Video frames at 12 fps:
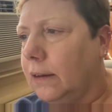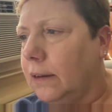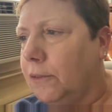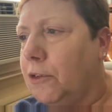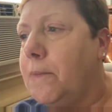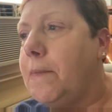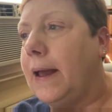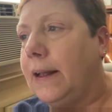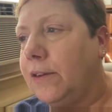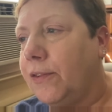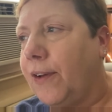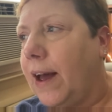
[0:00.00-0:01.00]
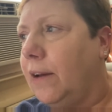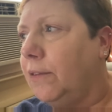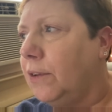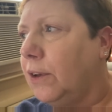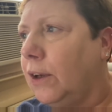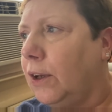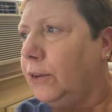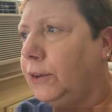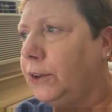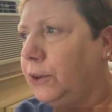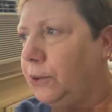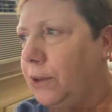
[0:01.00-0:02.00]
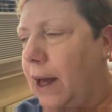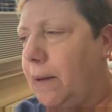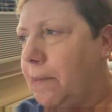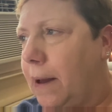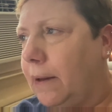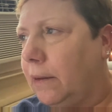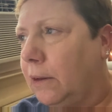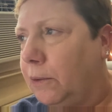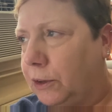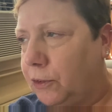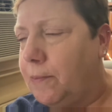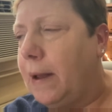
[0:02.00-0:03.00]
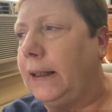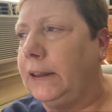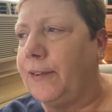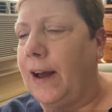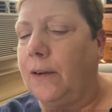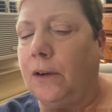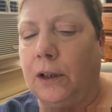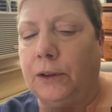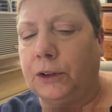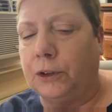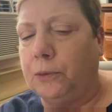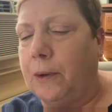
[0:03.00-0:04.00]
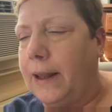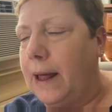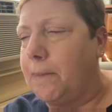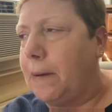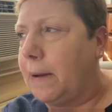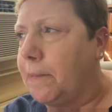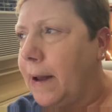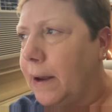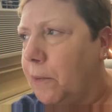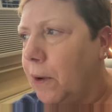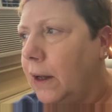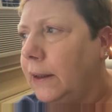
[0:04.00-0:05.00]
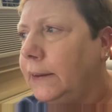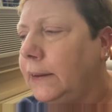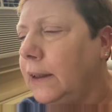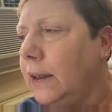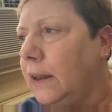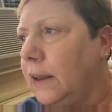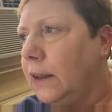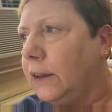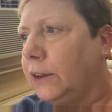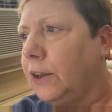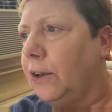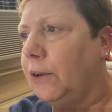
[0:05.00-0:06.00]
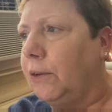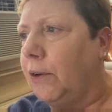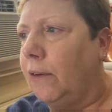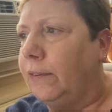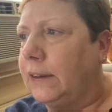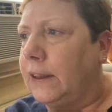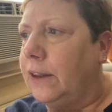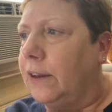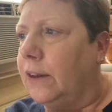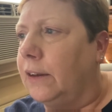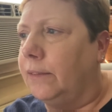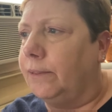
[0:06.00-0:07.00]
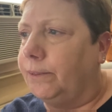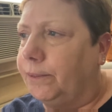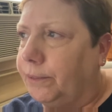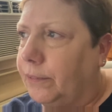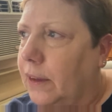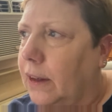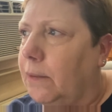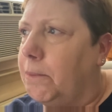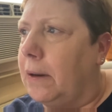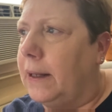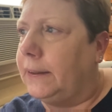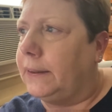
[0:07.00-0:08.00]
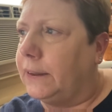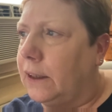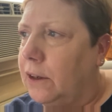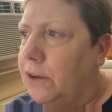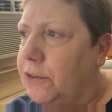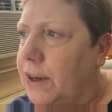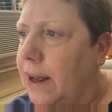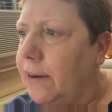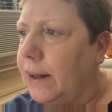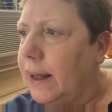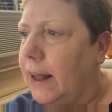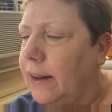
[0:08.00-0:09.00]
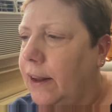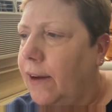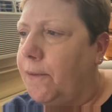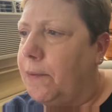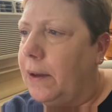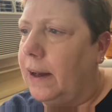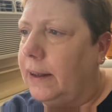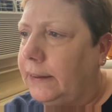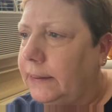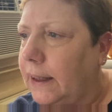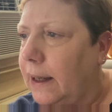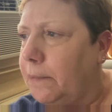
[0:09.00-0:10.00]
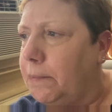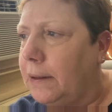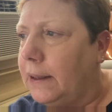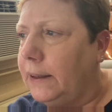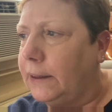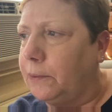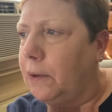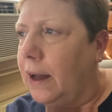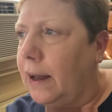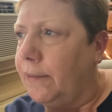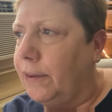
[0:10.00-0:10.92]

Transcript: remains found close to that backpack. There was remains found close to where that backpack was. So obviously the place is closed down again. The FBI is there, police, what have